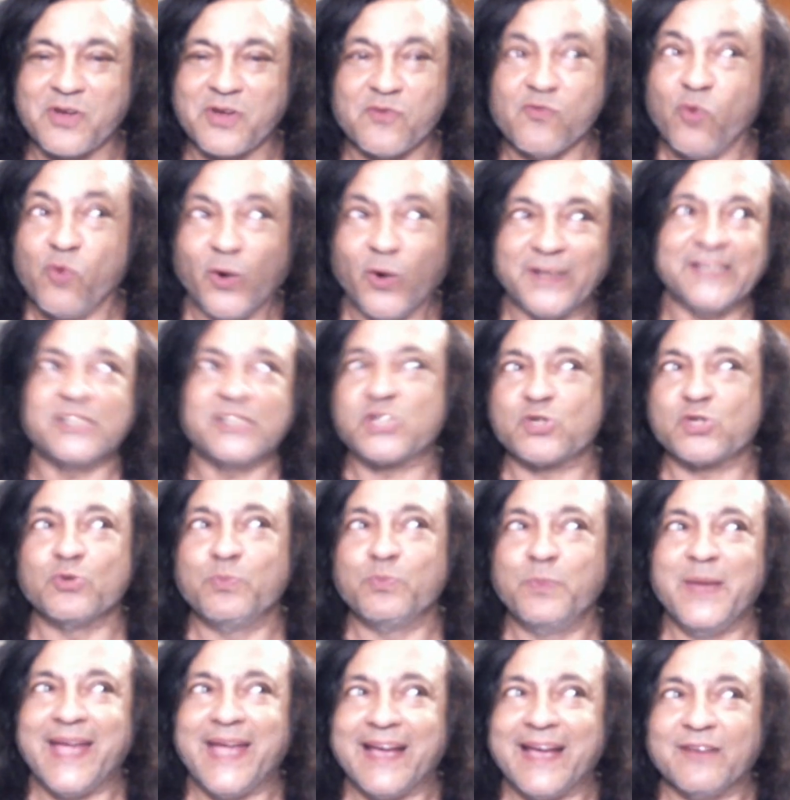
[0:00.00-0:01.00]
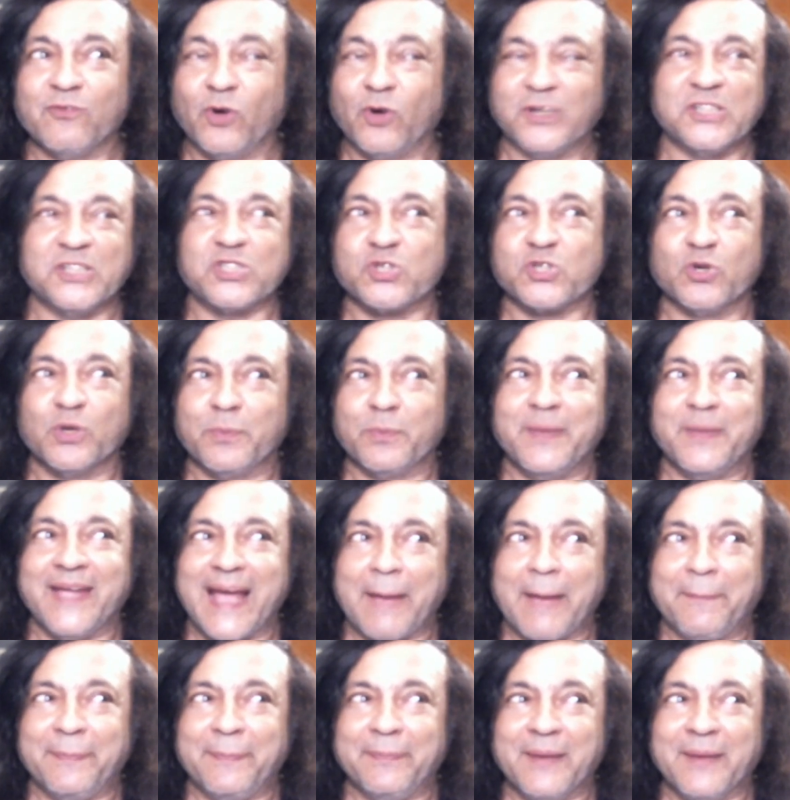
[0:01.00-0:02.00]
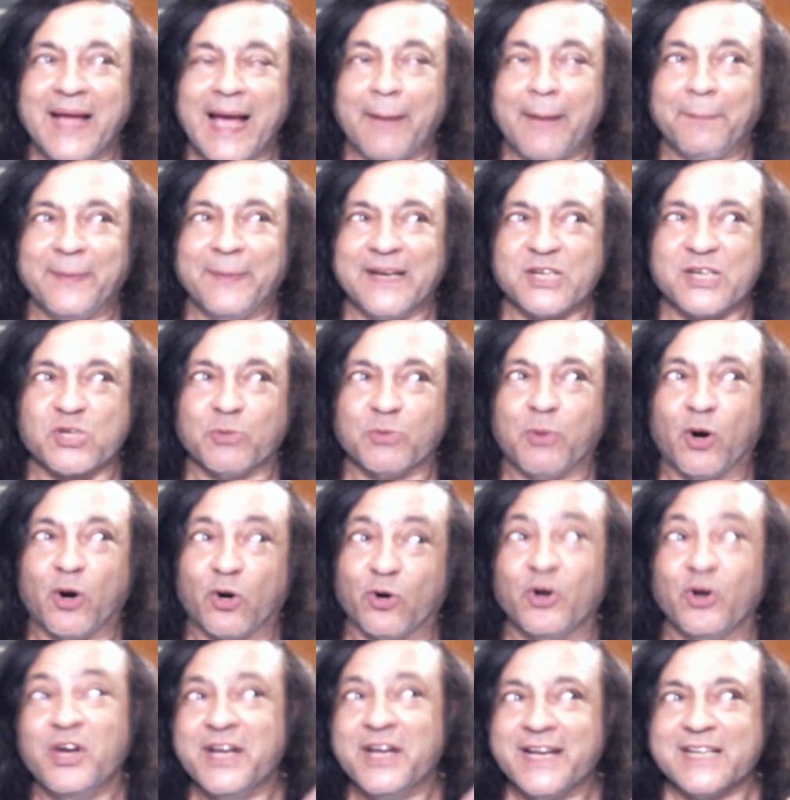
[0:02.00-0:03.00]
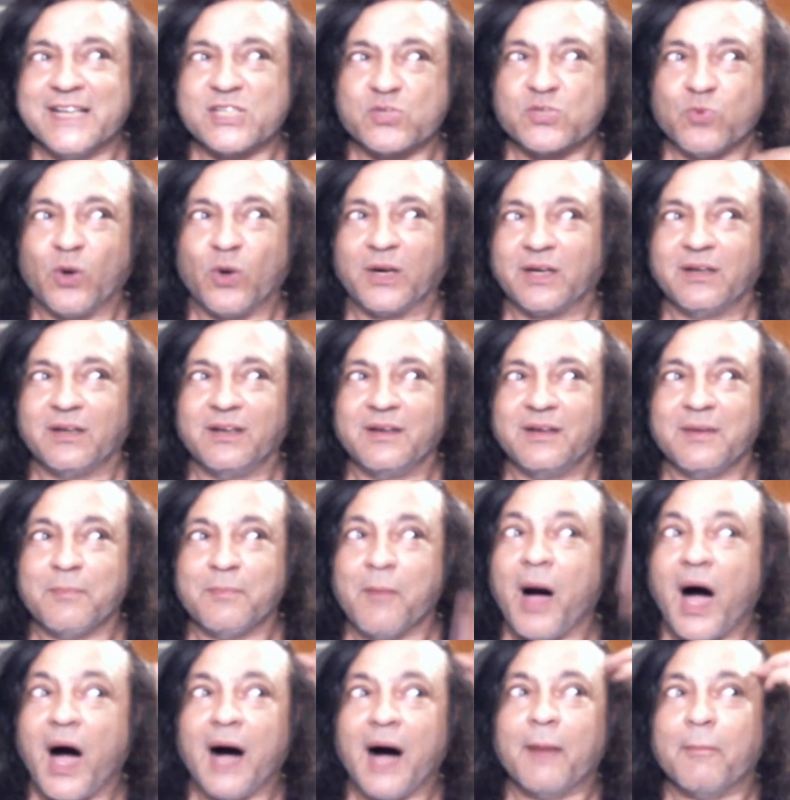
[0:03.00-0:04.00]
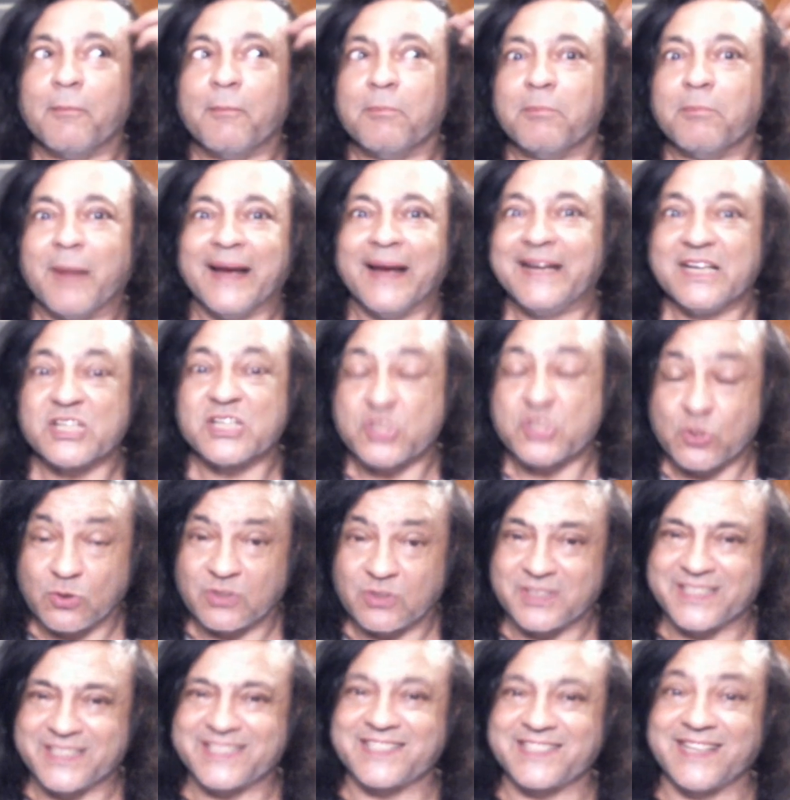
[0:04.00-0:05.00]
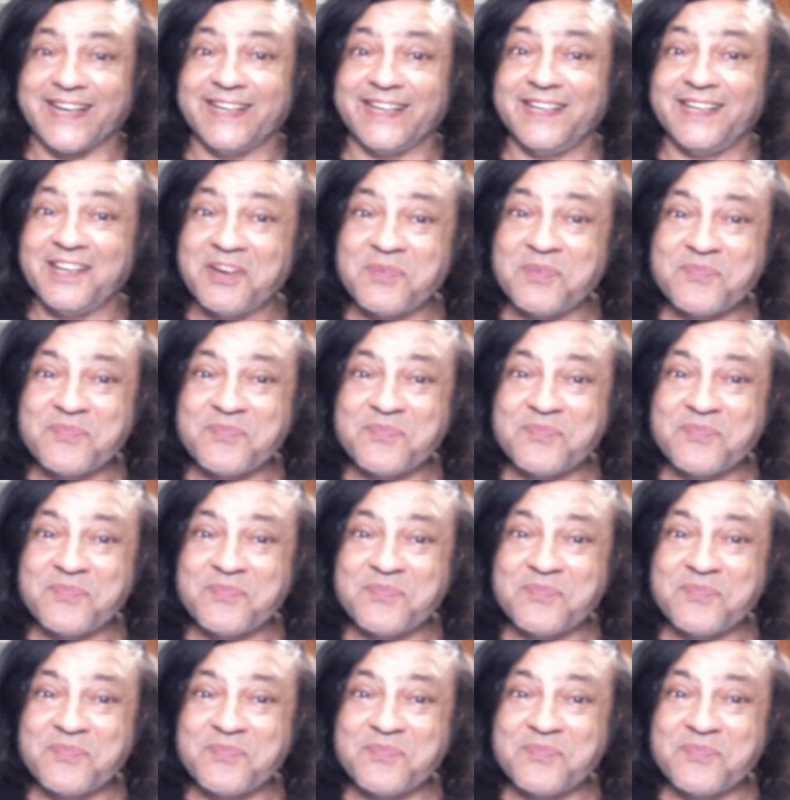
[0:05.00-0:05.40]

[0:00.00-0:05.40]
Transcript: What is going to be happening tomorrow is what our mind is going to decide.